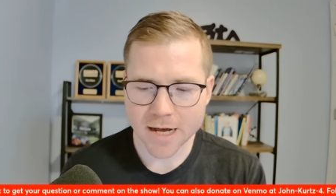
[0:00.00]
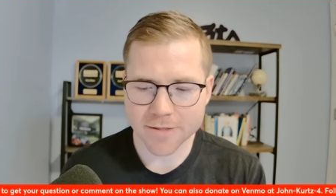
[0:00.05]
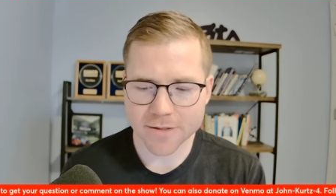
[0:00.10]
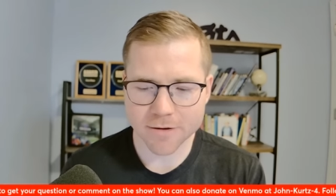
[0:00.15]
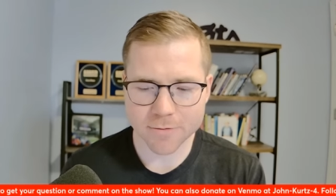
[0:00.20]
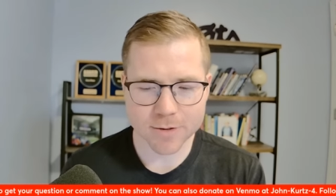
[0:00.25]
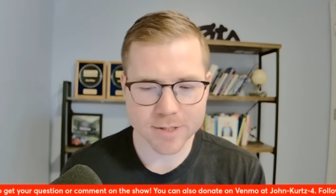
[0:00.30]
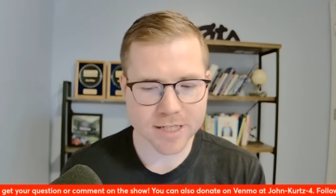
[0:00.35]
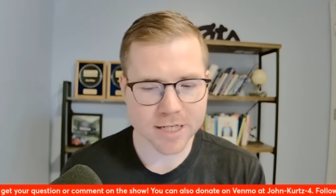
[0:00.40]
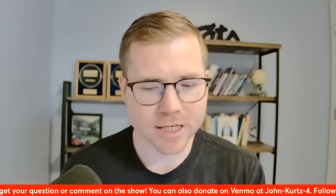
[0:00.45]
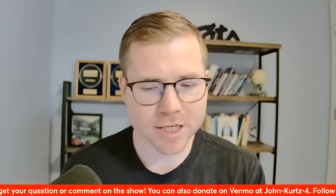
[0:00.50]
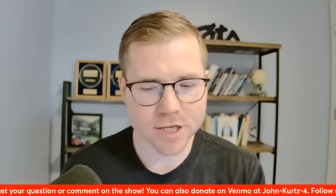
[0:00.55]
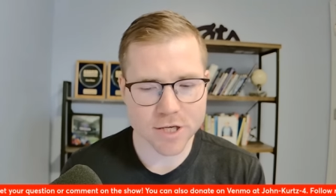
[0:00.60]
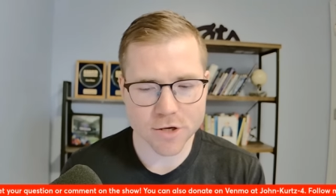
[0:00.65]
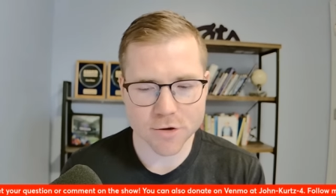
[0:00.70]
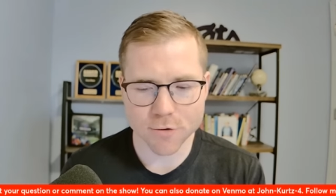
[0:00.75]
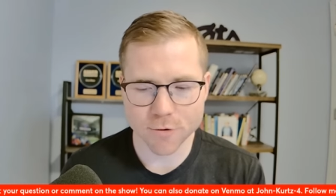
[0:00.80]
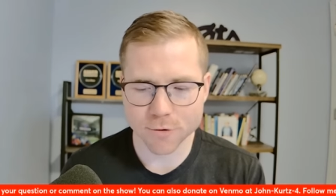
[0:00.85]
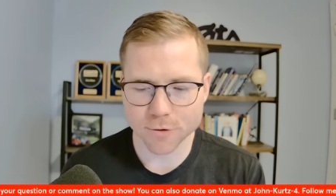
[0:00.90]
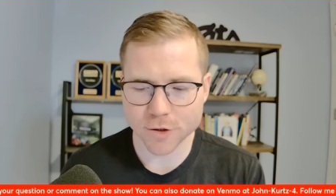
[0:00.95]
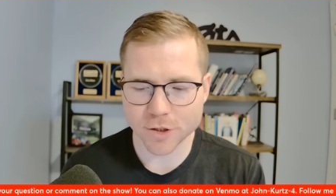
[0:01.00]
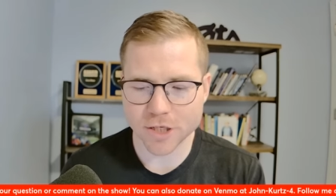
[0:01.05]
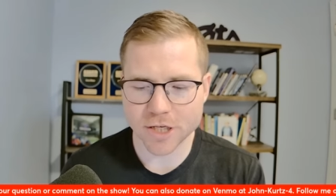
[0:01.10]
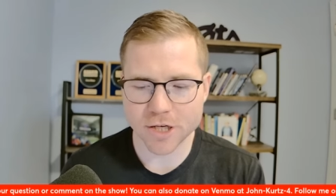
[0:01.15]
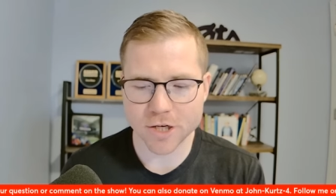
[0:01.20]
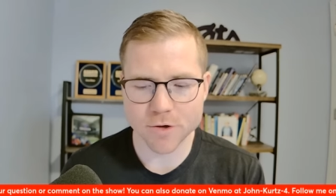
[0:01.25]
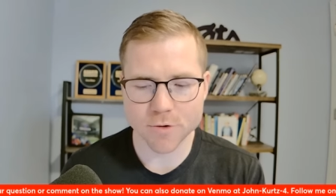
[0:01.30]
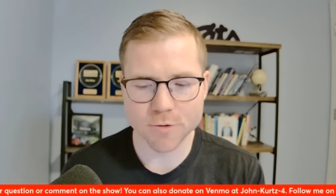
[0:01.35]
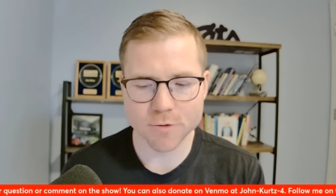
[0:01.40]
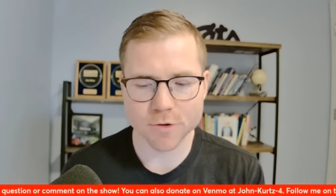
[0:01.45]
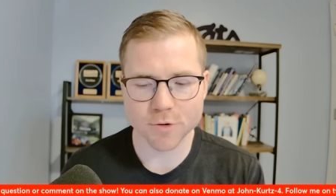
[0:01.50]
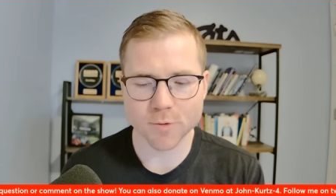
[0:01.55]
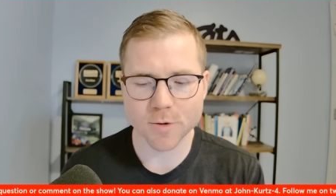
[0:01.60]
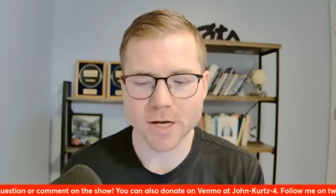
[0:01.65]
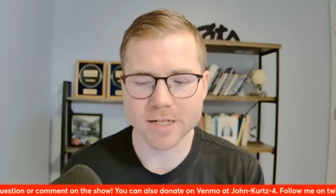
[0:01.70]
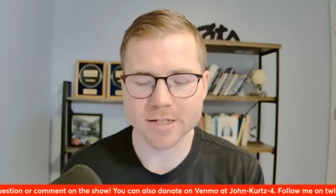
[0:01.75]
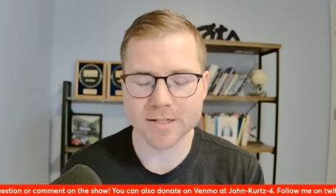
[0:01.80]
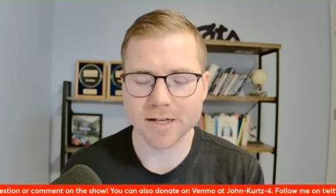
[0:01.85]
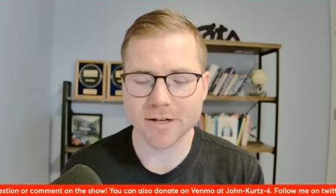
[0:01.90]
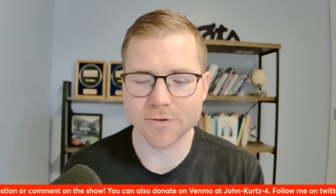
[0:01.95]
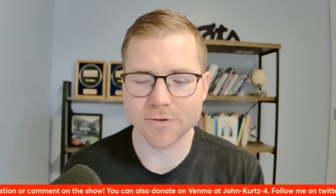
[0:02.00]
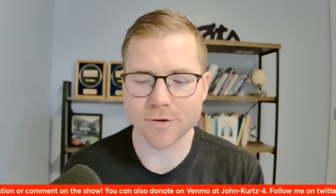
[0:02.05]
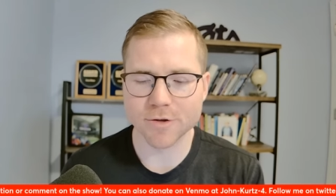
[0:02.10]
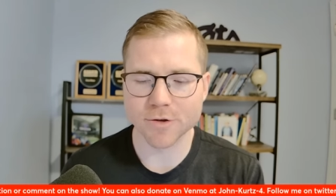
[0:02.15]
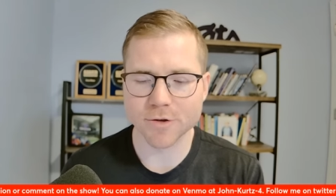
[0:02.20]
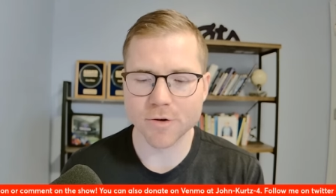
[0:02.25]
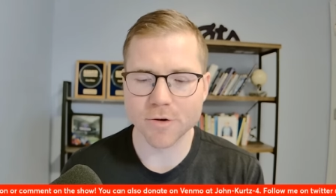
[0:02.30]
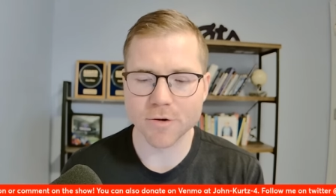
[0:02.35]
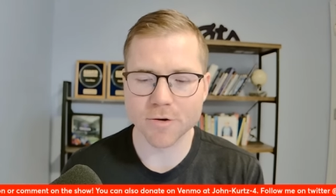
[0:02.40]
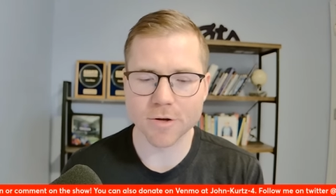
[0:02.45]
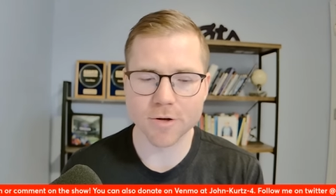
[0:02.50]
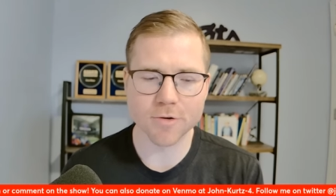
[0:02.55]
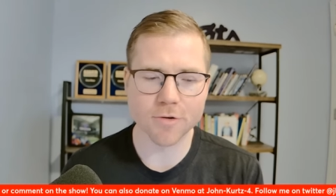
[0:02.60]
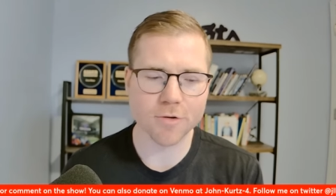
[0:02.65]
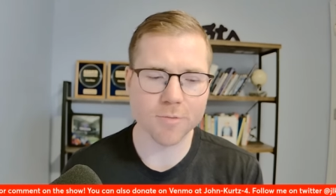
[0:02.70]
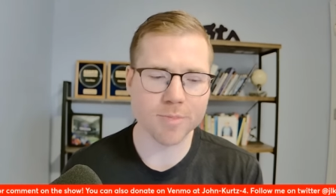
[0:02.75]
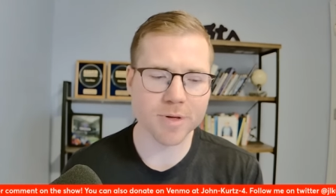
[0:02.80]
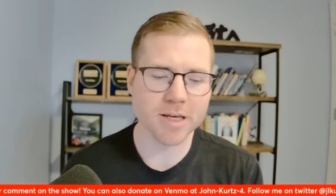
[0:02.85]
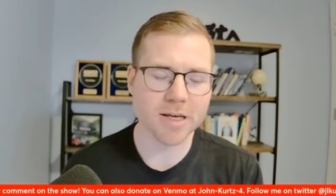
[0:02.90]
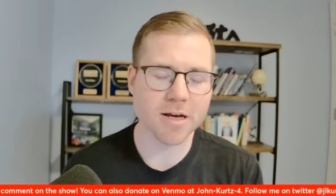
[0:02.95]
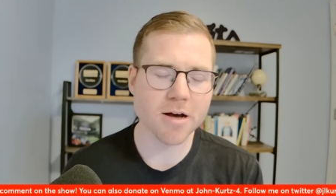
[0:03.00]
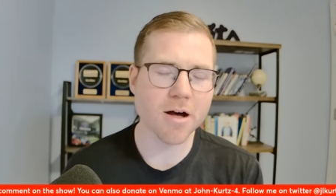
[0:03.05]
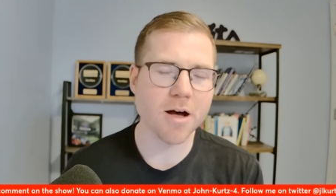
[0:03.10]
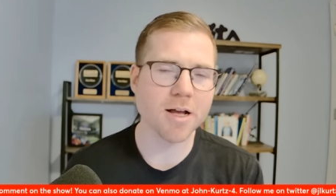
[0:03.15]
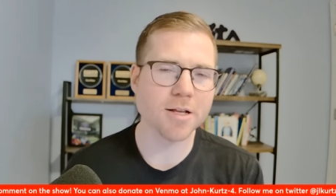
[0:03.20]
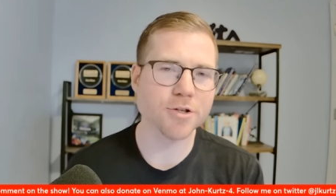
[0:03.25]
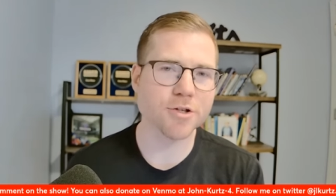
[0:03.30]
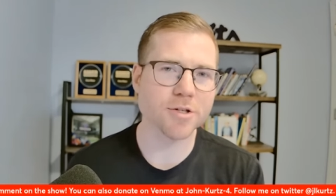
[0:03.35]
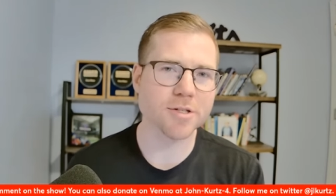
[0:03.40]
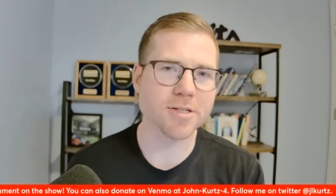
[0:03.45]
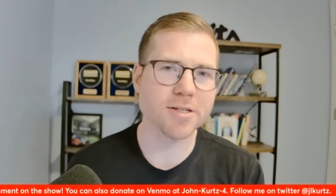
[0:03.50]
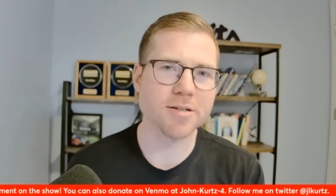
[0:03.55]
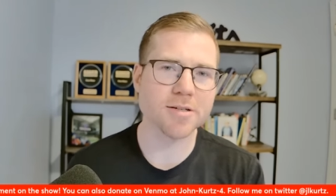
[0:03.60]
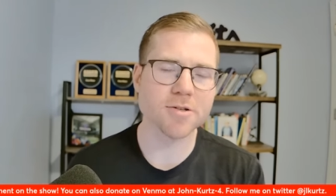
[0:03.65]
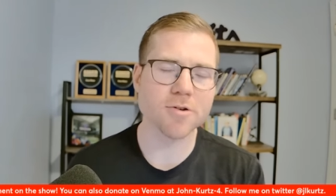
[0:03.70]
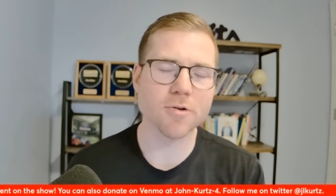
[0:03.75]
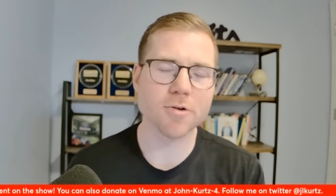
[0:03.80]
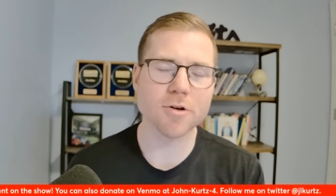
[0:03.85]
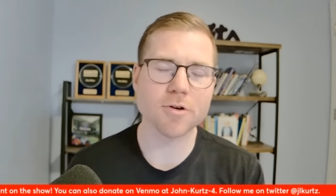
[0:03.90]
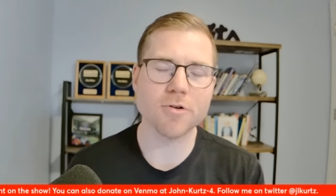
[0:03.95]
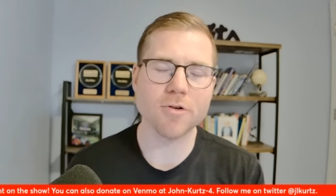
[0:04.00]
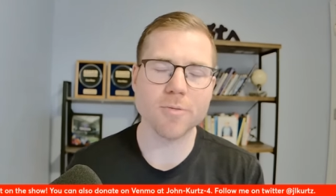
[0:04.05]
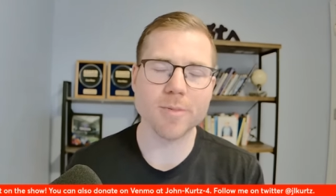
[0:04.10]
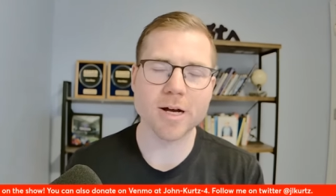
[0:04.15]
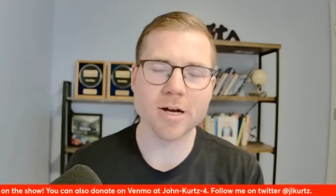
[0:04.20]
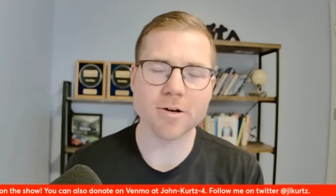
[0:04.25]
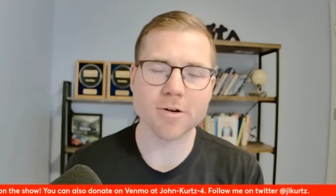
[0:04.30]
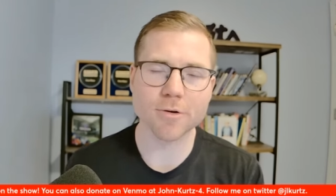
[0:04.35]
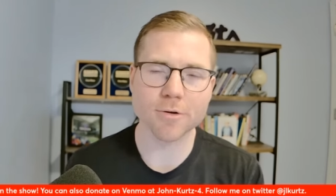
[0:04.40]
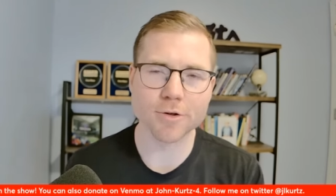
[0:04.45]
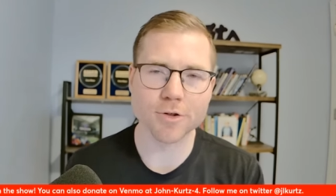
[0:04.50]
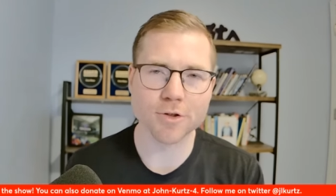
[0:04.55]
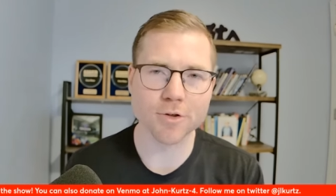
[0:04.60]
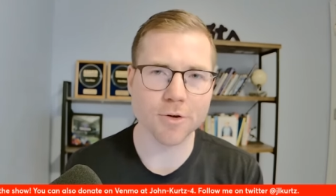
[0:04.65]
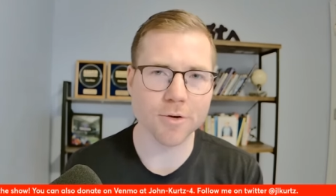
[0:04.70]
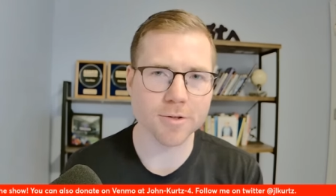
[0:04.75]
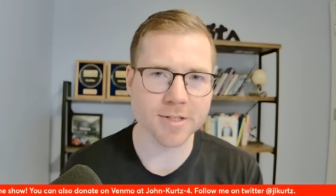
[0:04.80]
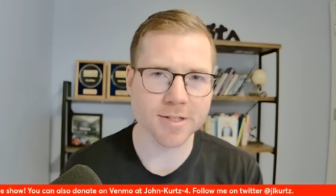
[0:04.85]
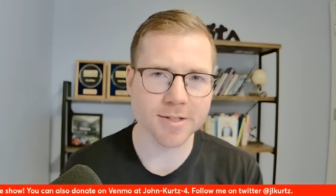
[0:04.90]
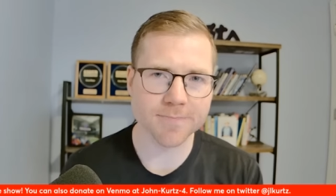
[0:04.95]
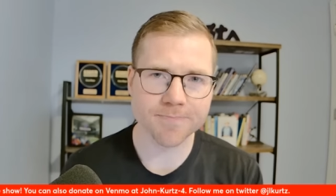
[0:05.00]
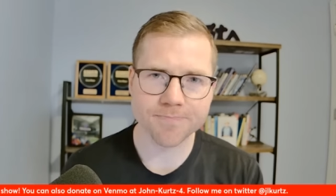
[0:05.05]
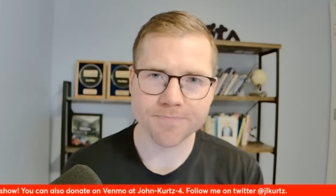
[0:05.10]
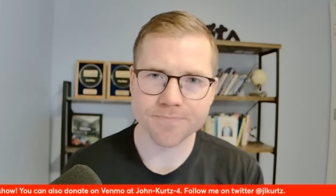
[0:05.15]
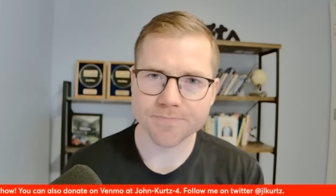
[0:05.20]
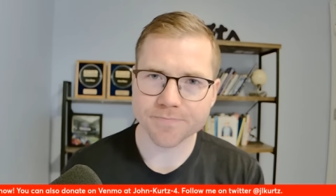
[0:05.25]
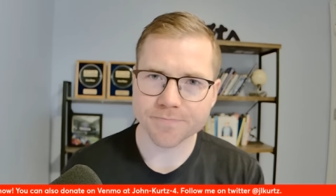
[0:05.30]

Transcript: There was a huge, huge Ross Dellinger article beyond just his article about Kirk Schulz